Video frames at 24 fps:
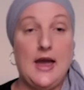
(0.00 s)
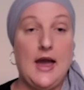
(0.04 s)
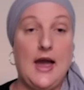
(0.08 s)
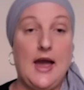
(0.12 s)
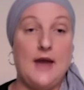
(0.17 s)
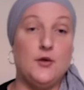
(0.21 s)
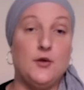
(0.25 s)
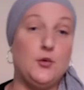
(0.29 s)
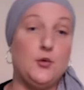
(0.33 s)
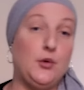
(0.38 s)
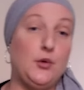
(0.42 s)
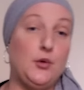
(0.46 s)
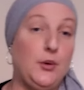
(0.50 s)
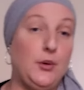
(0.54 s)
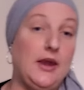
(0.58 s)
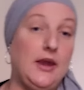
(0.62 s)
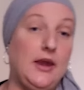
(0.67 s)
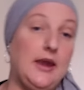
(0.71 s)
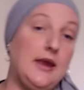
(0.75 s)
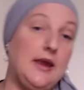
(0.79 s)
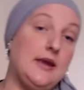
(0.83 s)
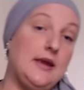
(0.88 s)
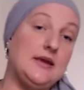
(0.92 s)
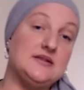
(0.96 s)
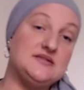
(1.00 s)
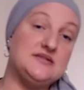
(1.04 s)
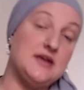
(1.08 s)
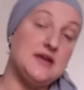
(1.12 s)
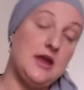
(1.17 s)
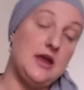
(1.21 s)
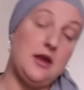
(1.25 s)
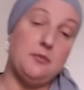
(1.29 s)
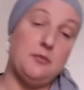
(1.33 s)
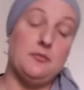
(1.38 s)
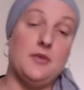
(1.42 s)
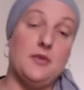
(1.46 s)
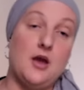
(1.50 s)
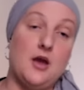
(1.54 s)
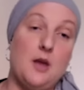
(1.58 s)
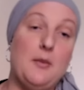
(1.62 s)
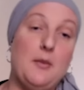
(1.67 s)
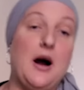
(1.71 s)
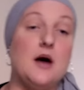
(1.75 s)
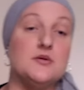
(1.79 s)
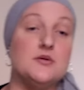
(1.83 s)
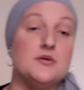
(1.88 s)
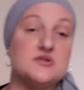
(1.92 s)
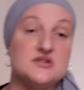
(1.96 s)
And all you hear is him
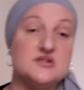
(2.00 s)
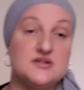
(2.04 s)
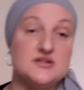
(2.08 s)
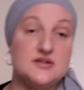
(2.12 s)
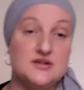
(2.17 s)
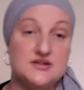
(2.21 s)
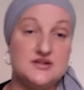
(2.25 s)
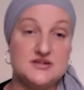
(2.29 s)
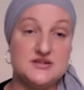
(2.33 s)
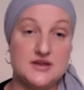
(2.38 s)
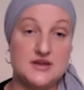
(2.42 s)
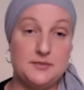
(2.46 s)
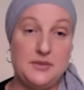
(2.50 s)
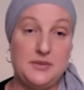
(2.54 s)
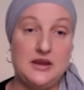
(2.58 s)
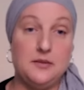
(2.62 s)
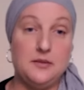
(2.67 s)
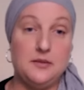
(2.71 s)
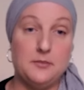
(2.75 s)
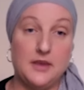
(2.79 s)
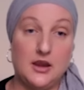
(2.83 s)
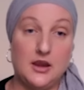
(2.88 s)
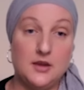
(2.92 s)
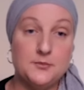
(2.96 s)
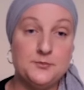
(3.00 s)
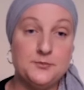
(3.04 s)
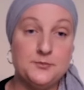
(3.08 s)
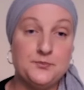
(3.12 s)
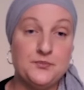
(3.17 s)
about to beat me.